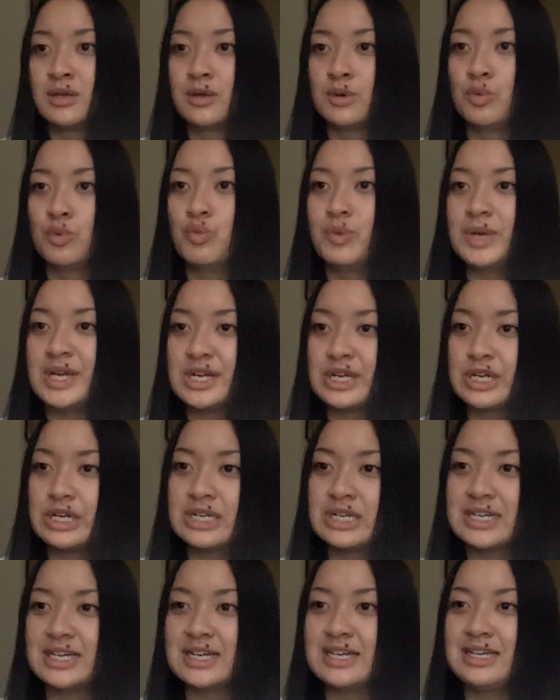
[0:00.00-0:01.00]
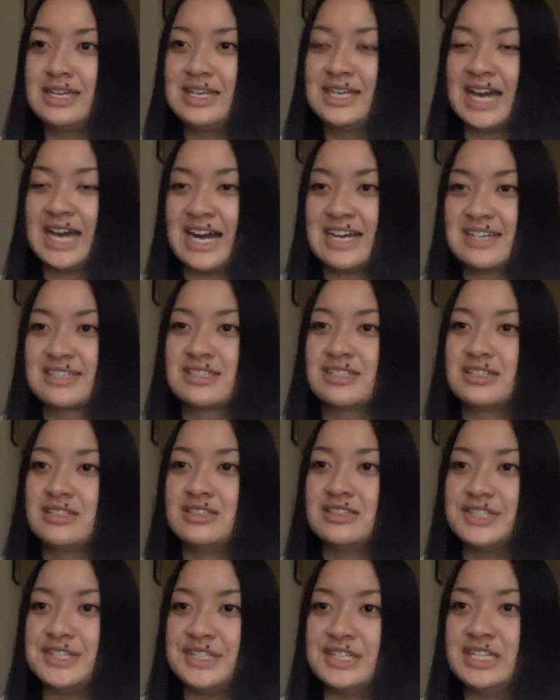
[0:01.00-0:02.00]
weird
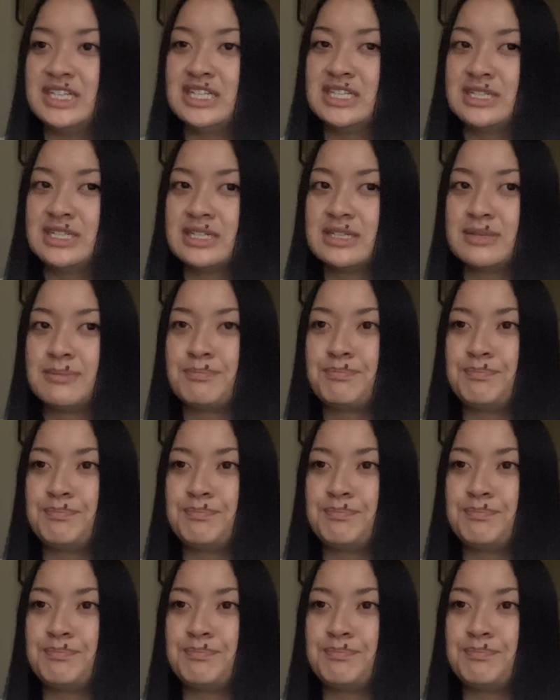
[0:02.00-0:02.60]
gasoline